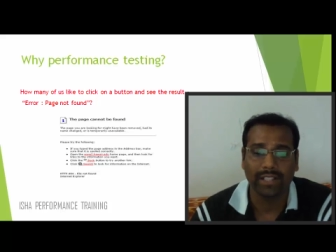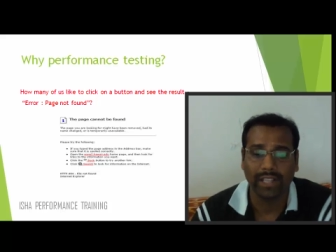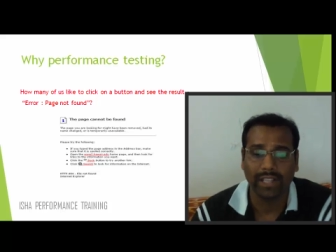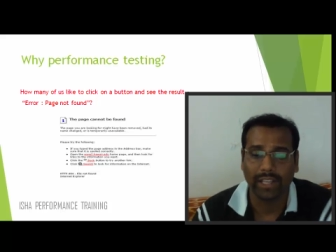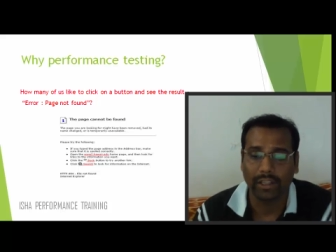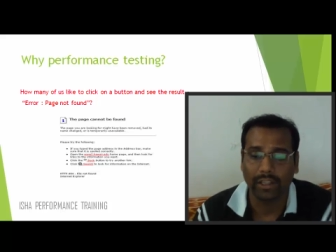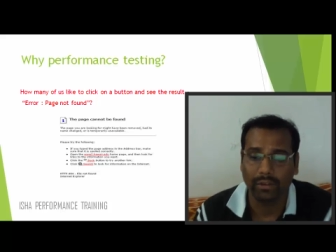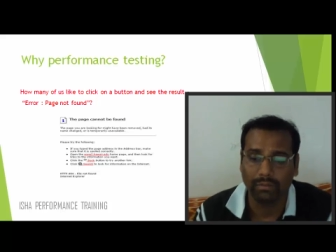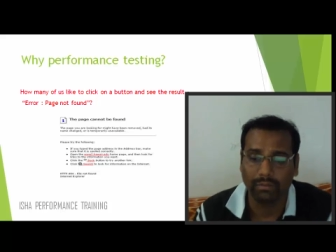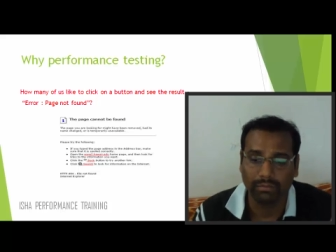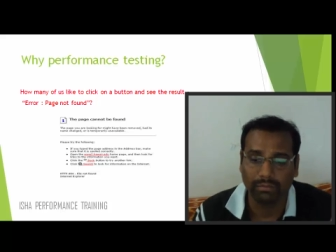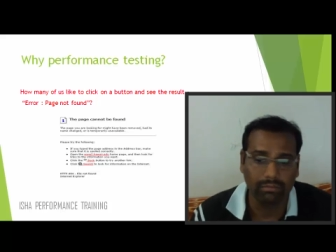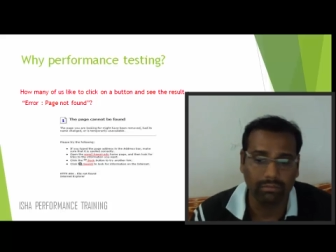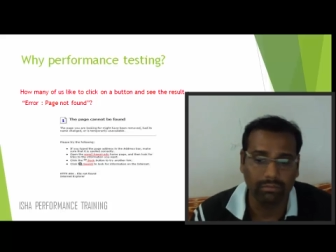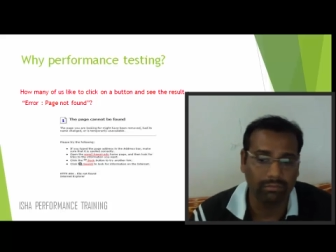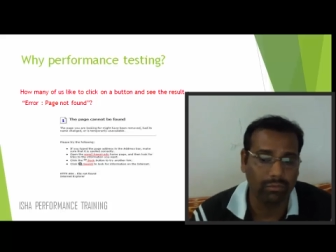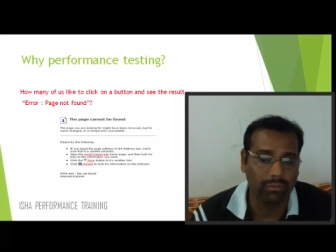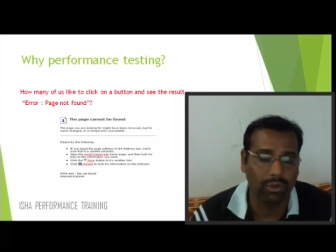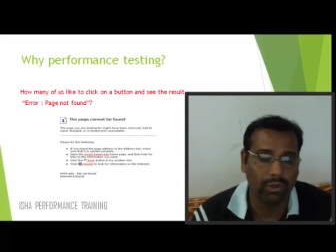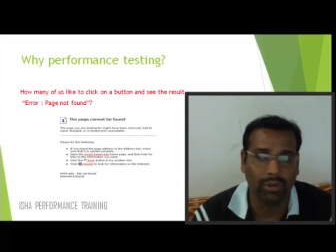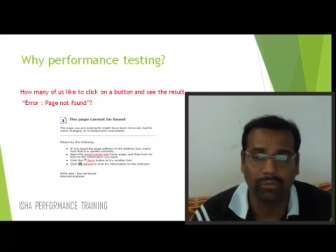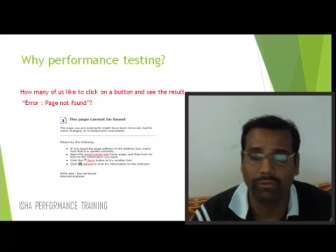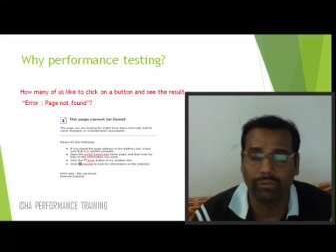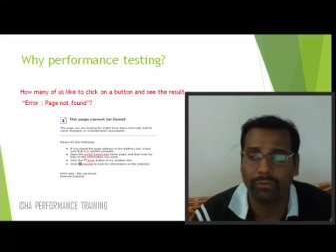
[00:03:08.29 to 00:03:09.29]
let's say
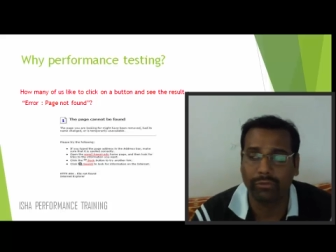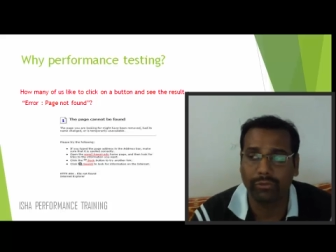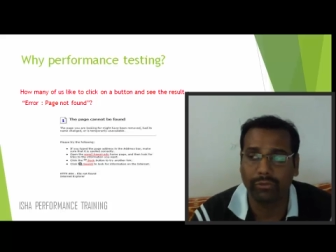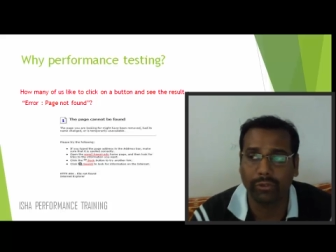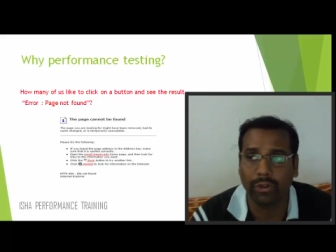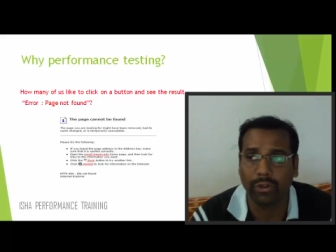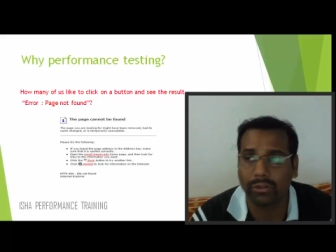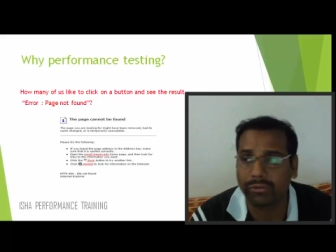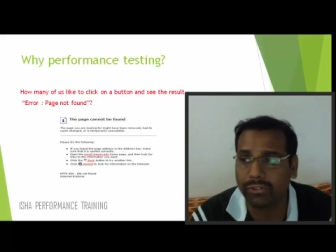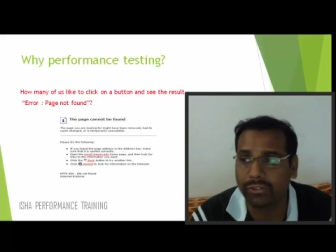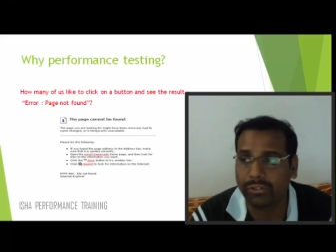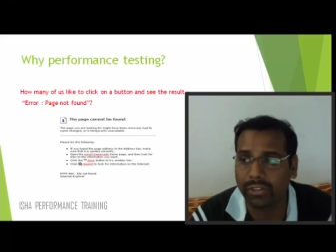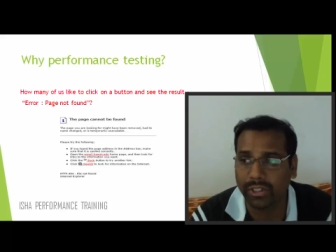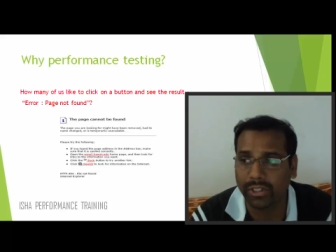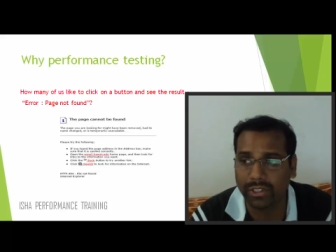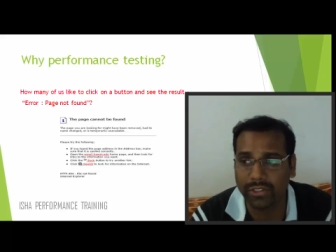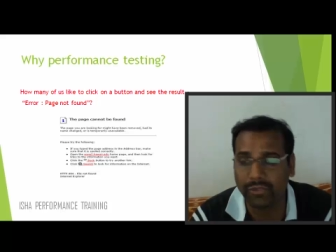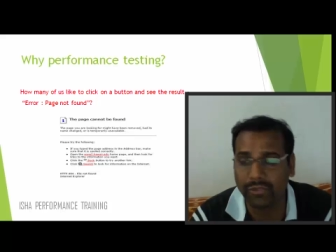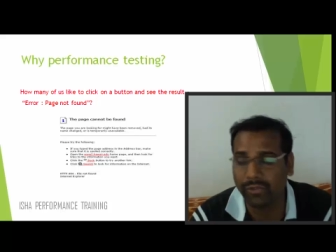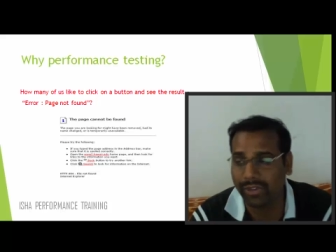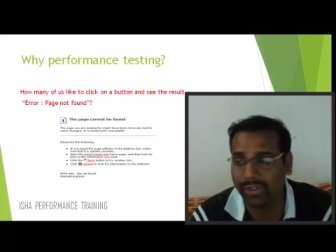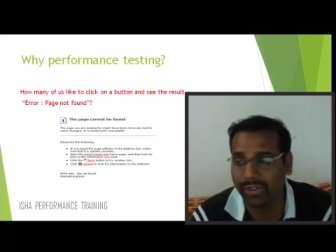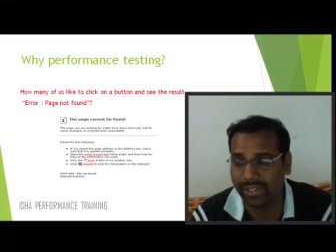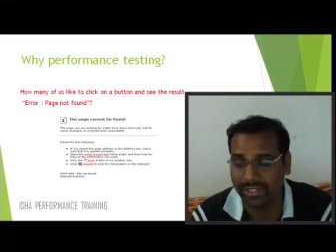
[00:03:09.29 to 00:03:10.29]
you have
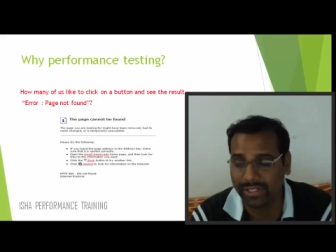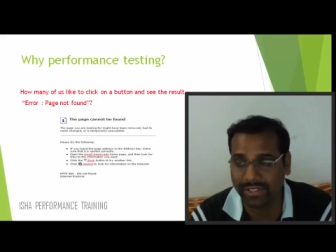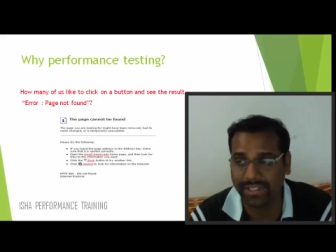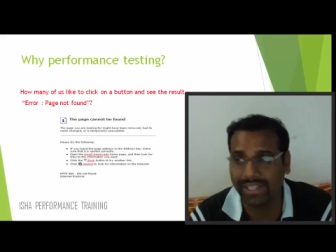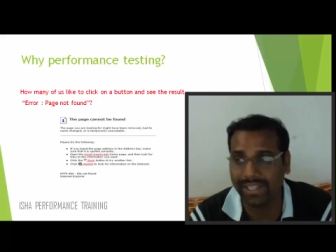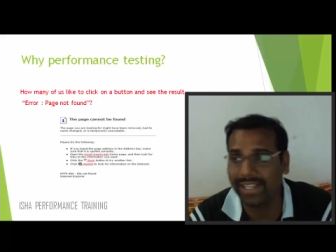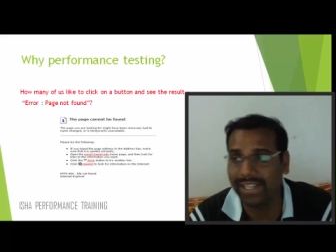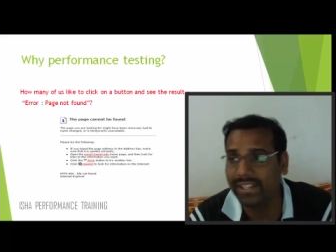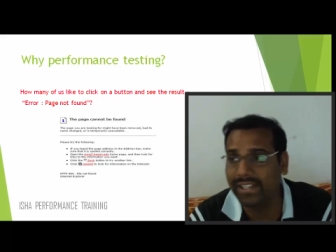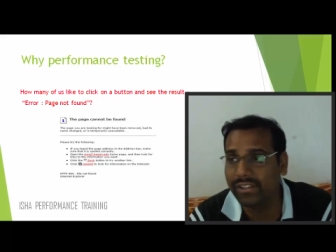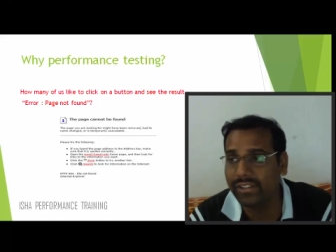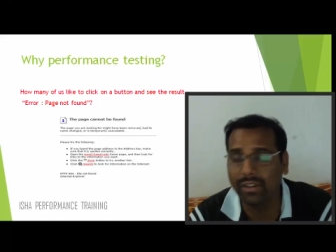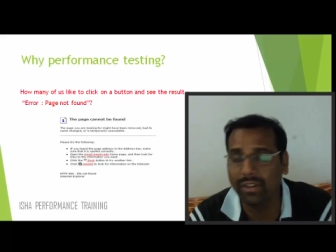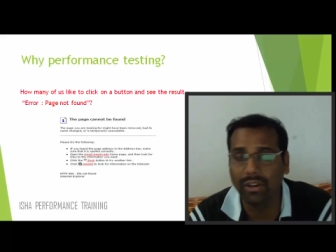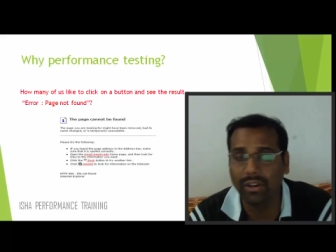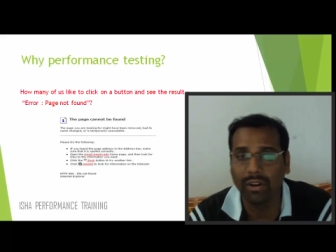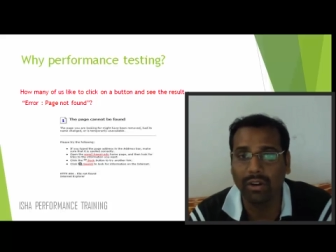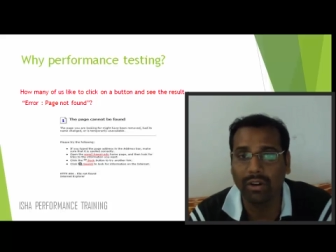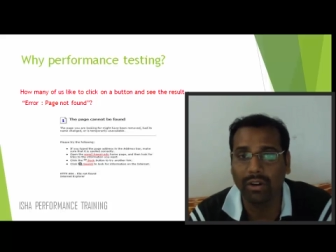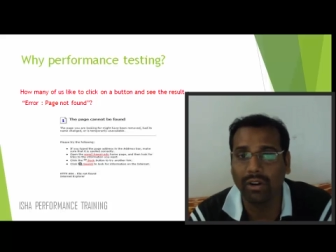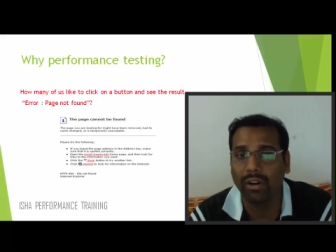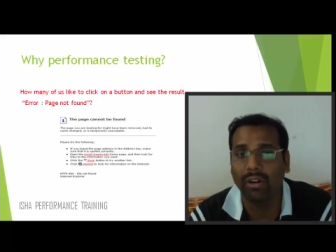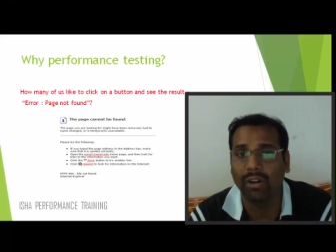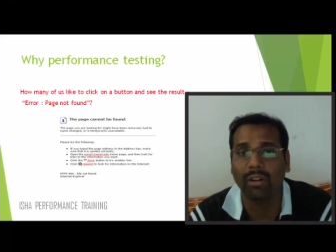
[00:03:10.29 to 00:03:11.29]
searched for the
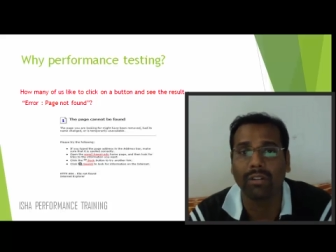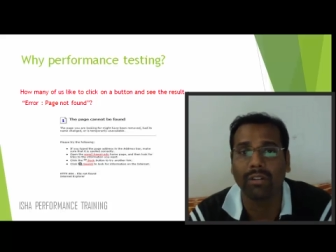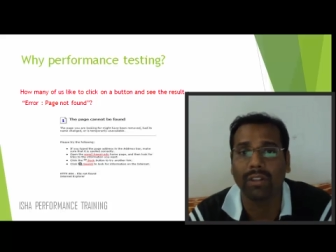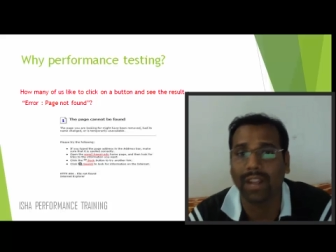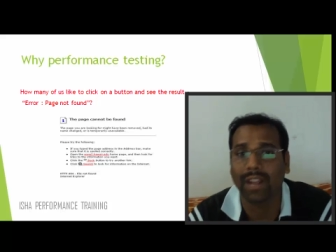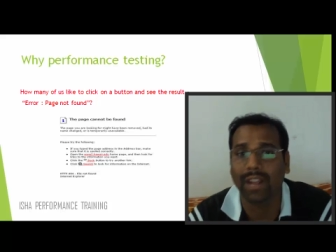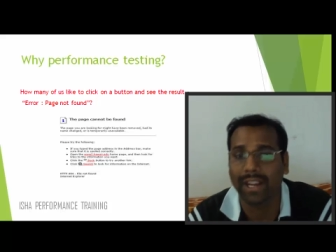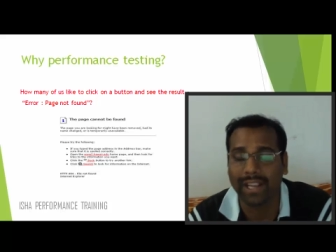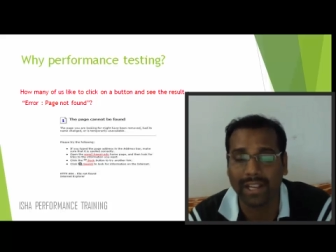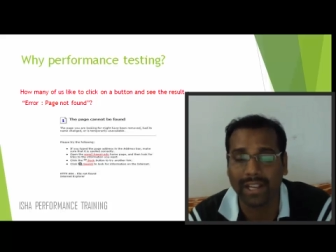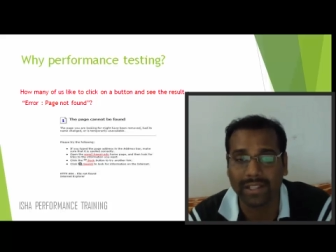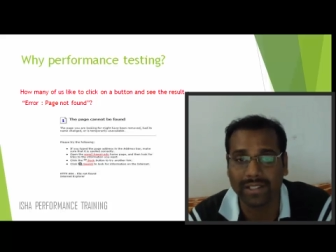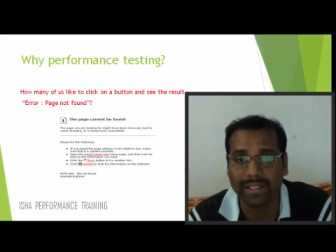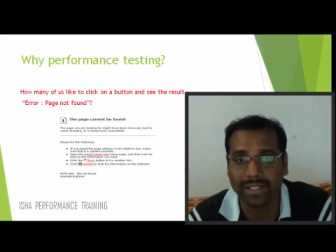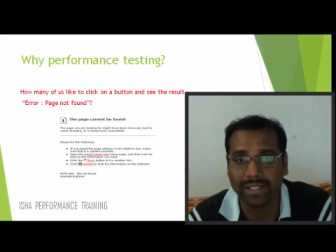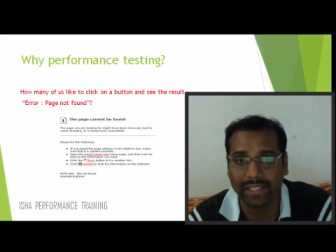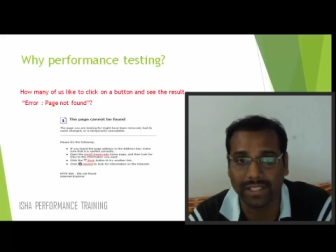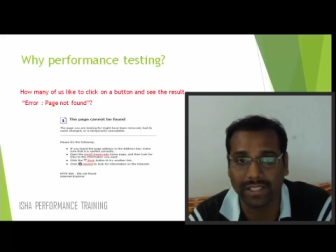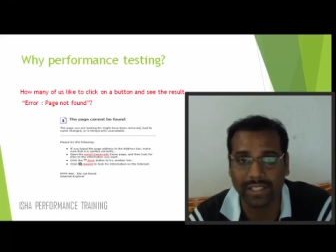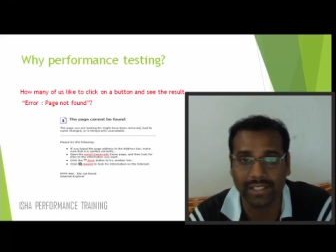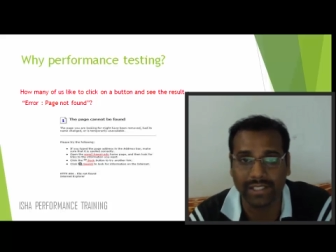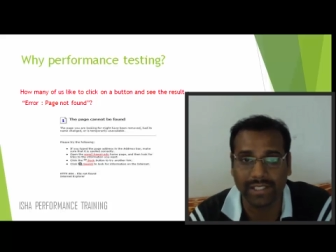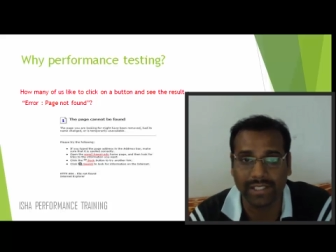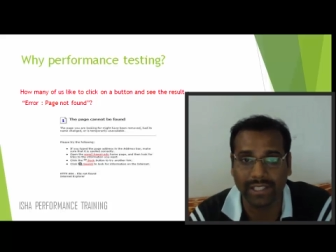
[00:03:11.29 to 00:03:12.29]
seats on
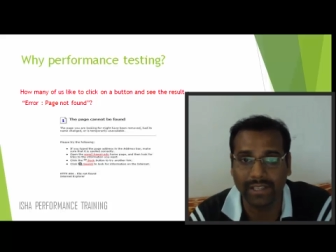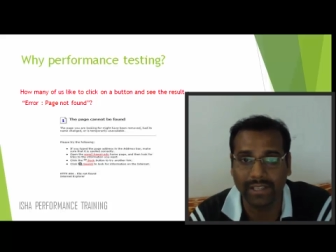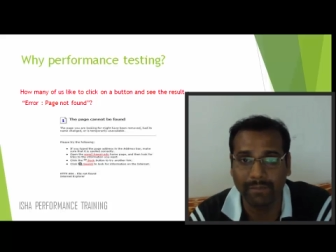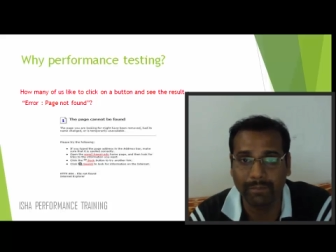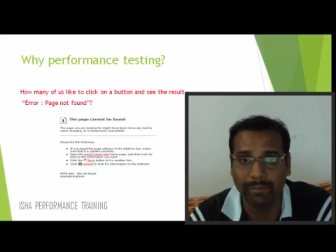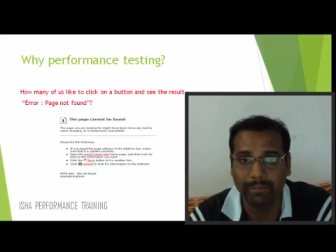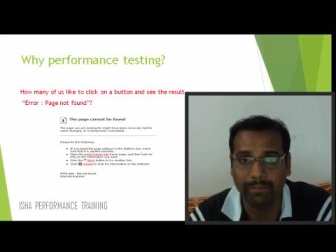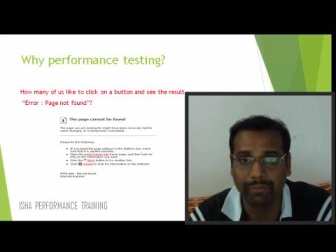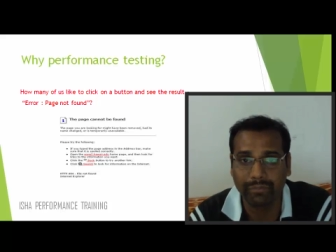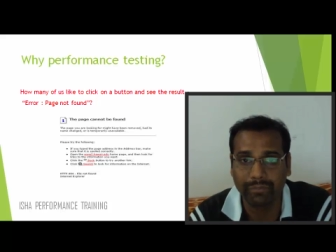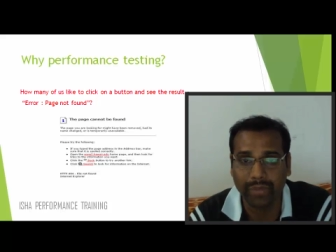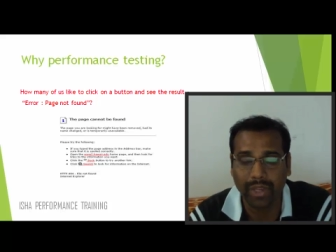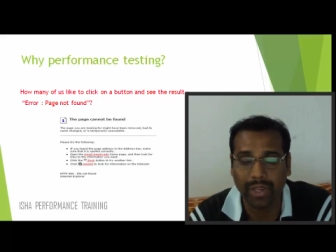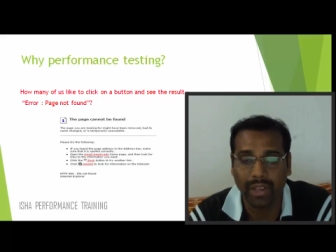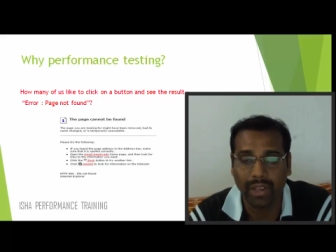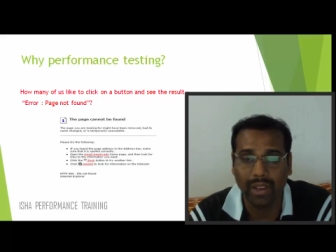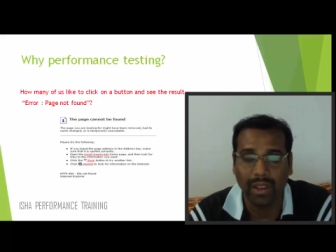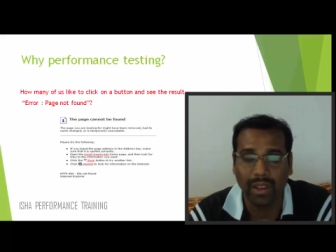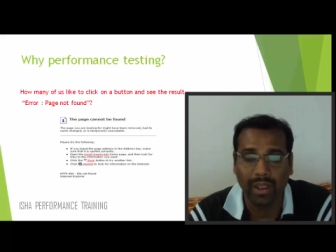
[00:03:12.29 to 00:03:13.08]
IRCTC.